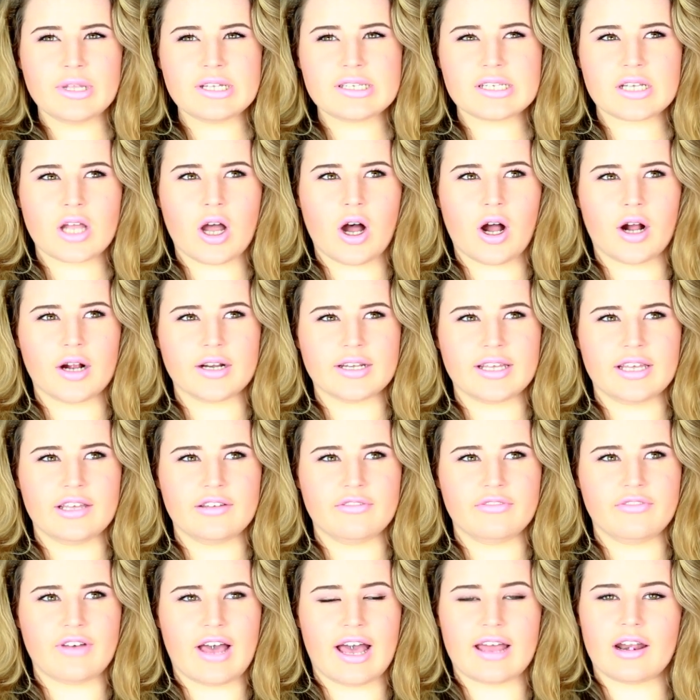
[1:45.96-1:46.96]
to
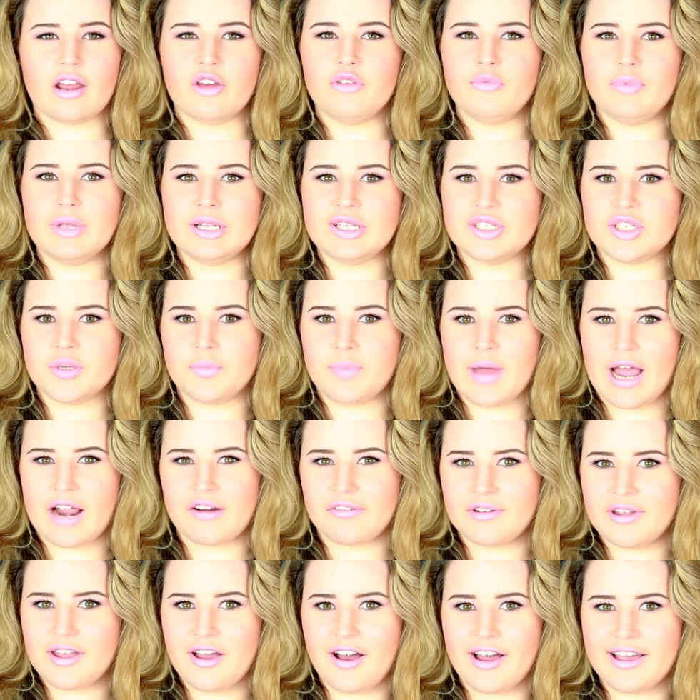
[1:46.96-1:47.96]
Cardiff and I've been to Barry